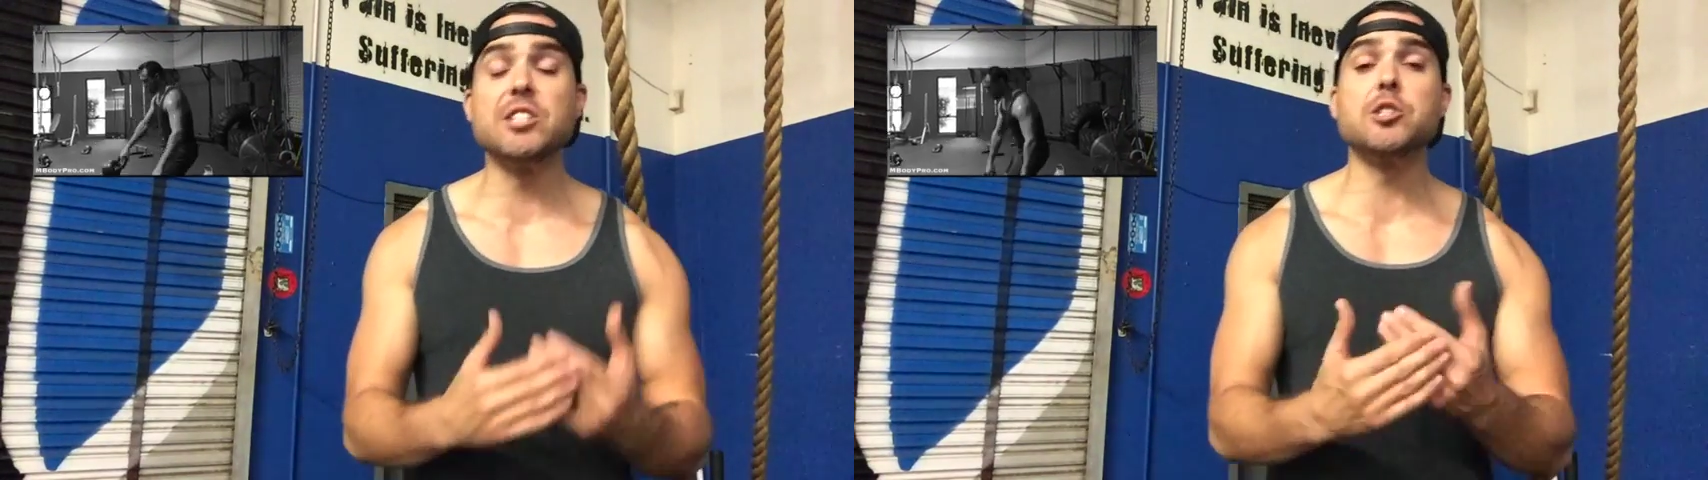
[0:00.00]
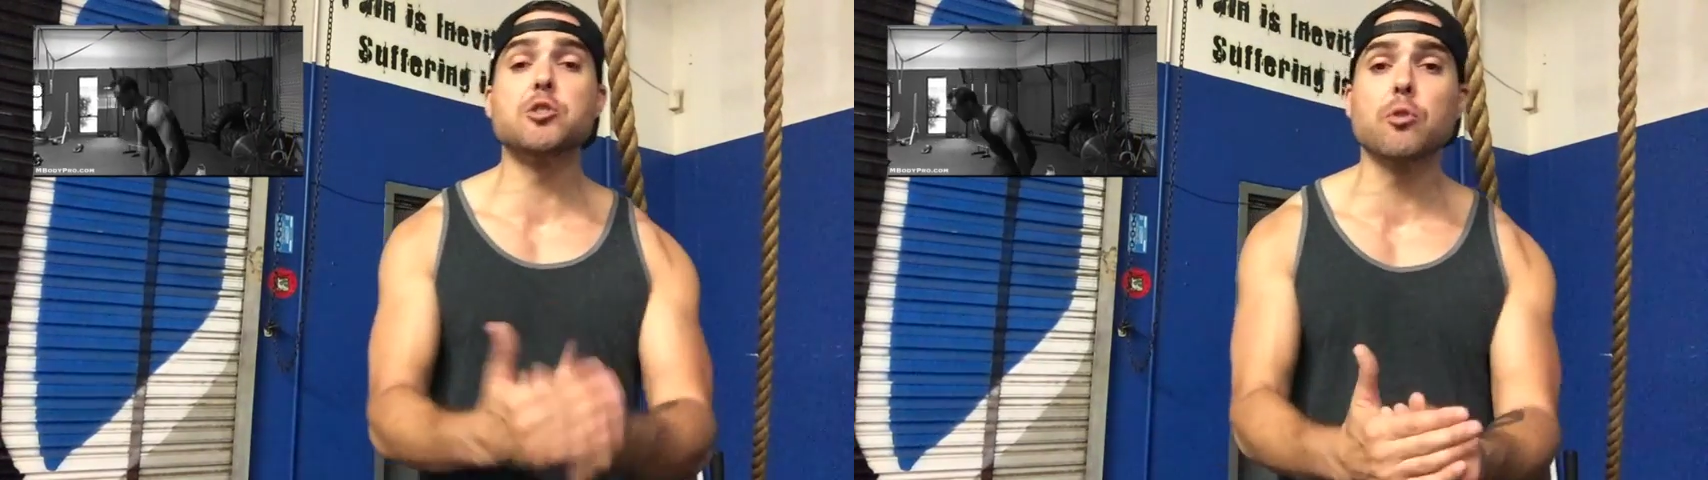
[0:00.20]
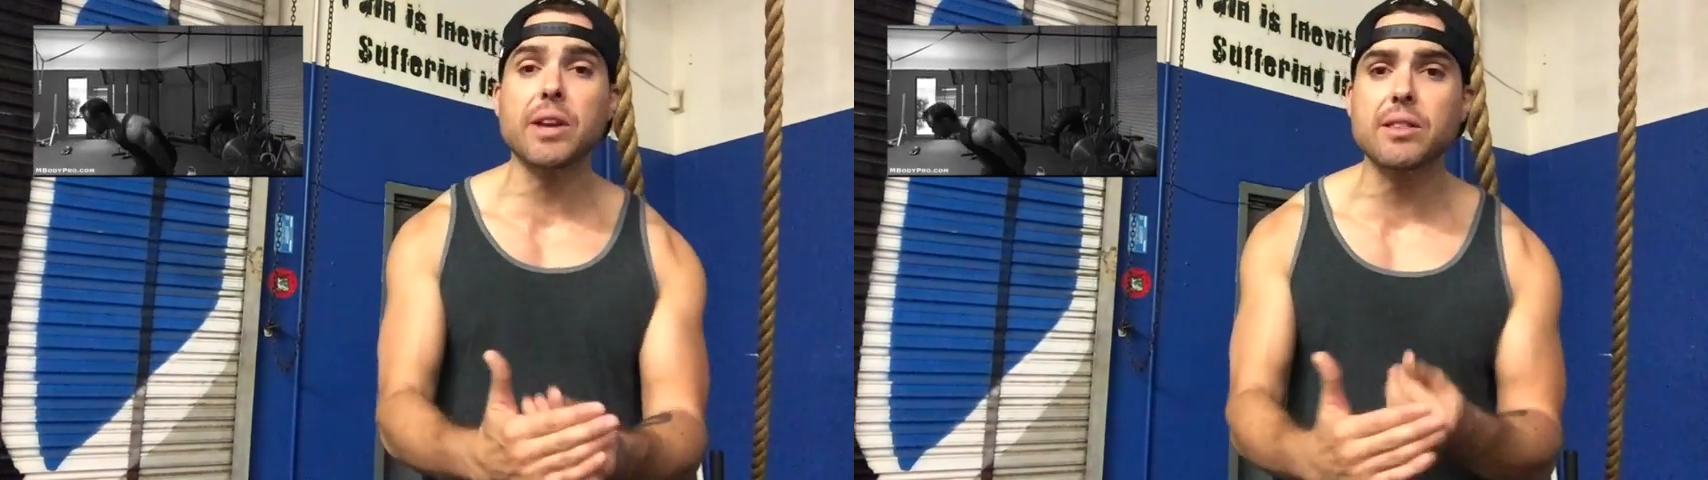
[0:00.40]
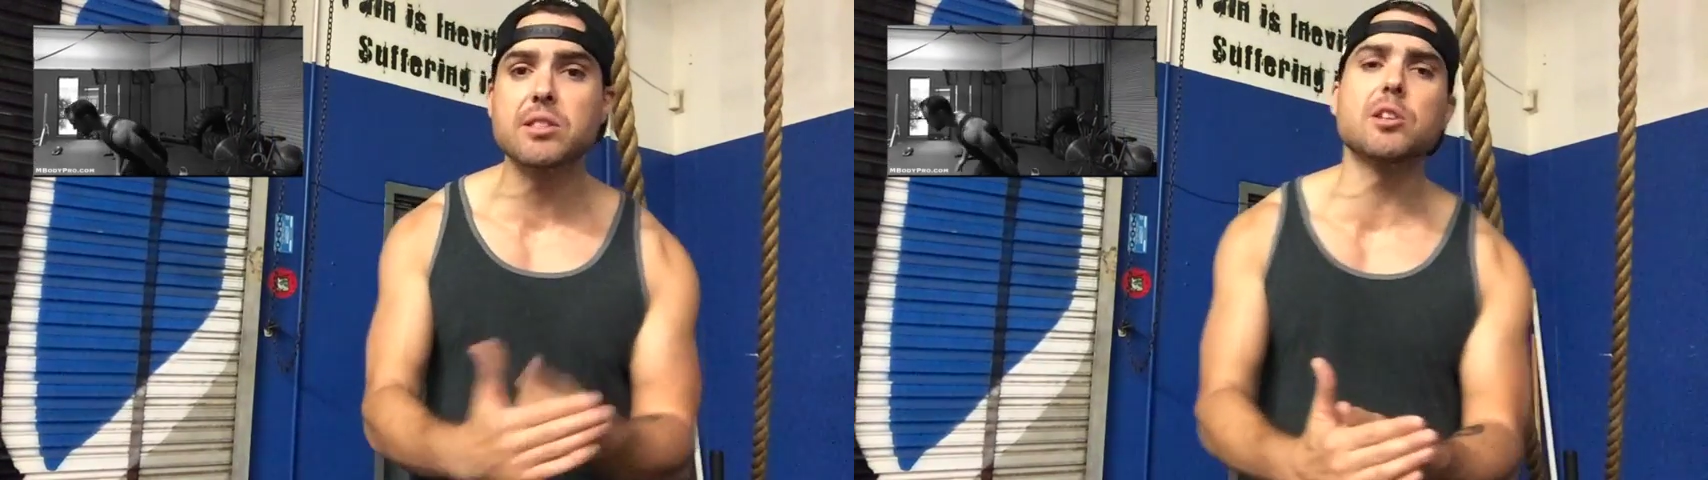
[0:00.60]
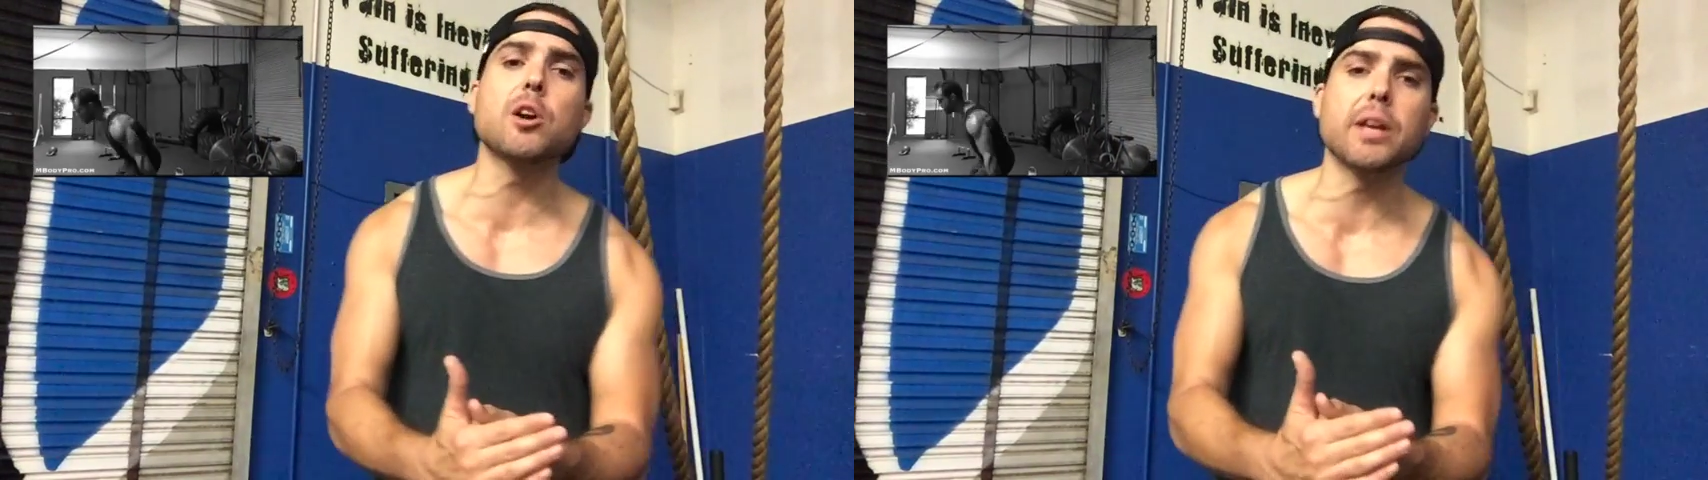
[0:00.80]

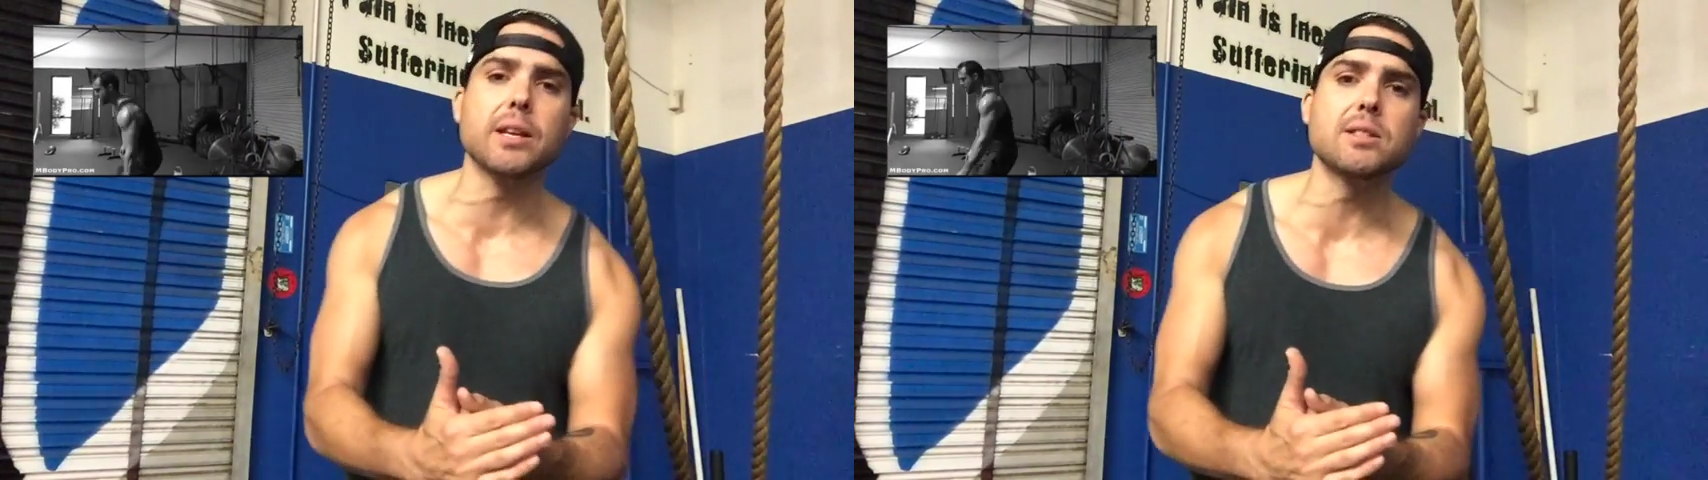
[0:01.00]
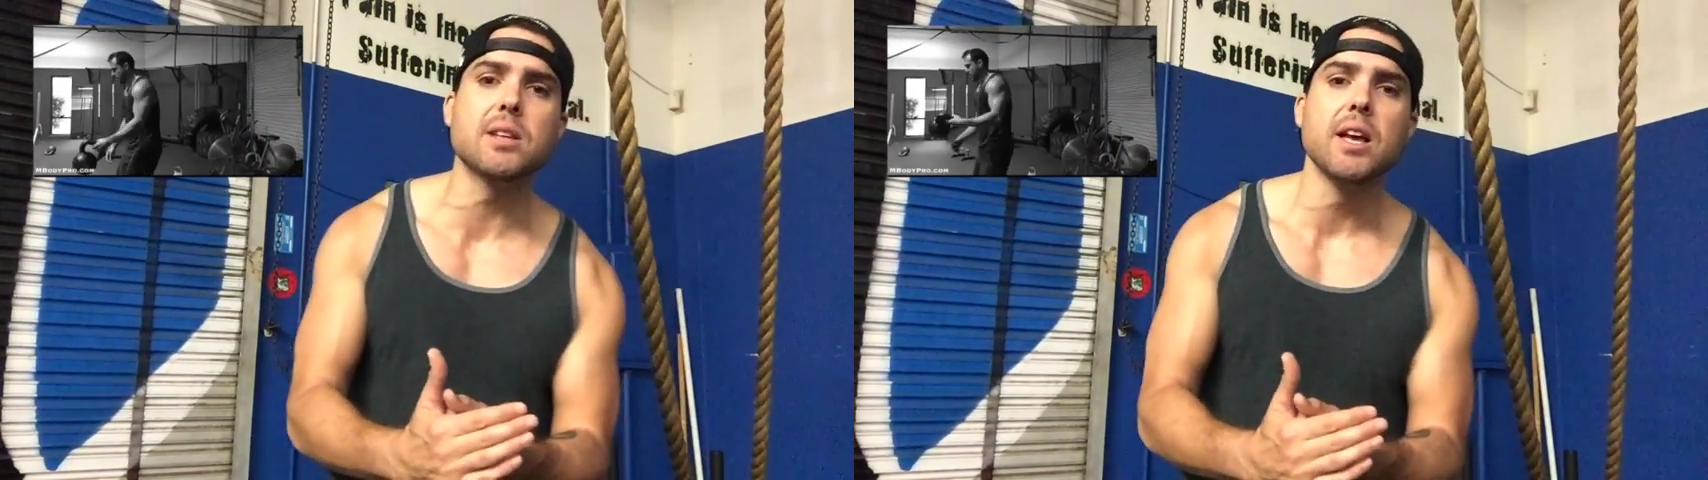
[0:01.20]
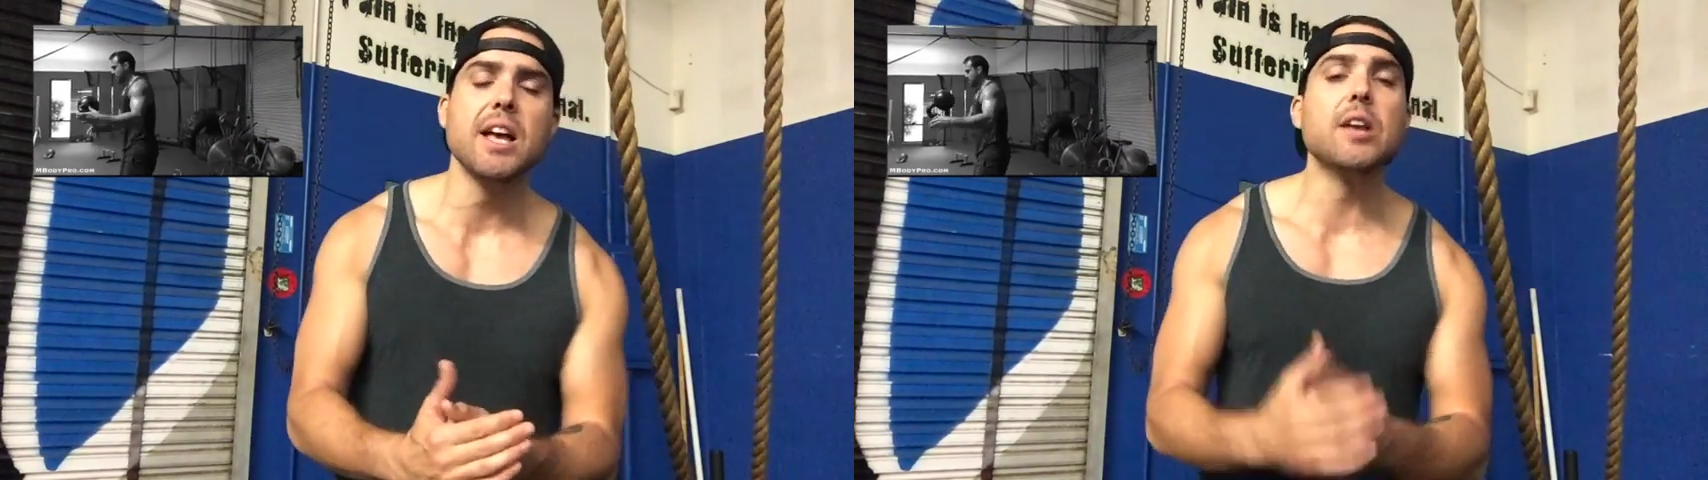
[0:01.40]
strength circuits